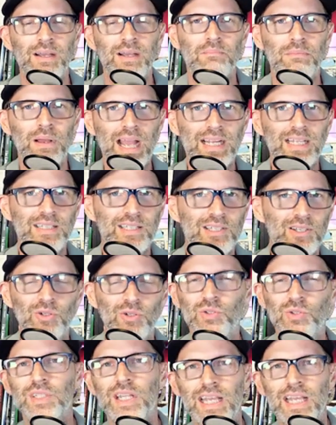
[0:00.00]
back in the
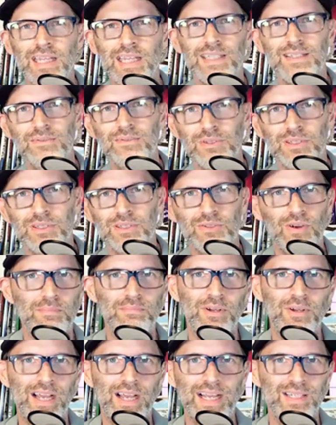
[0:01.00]
old days when
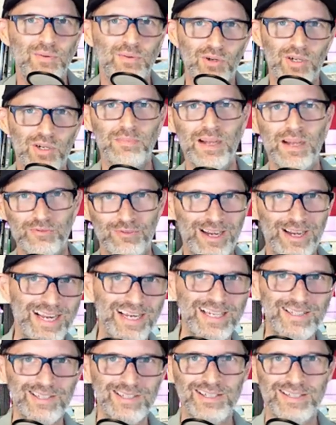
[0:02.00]
grandpa had to worry about
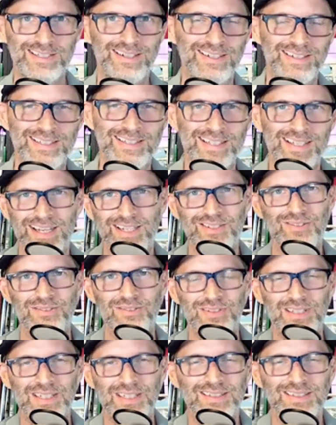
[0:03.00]
range on his electric
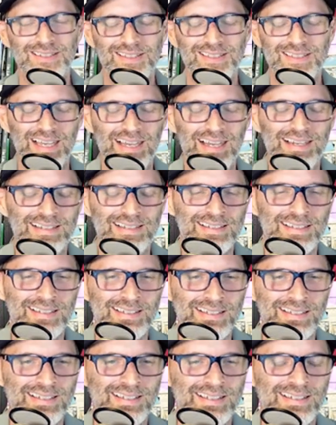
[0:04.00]
right. vehicle yeah
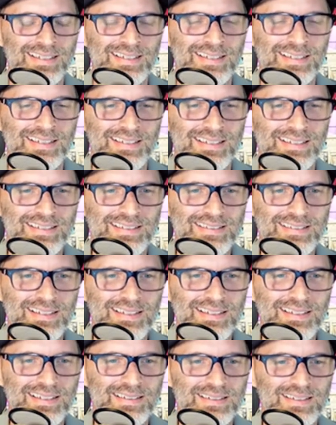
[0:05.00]
yeah love it
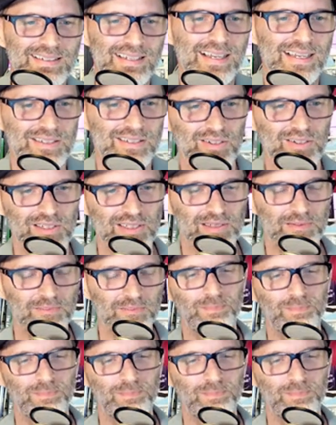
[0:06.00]
so, yeah it's crazy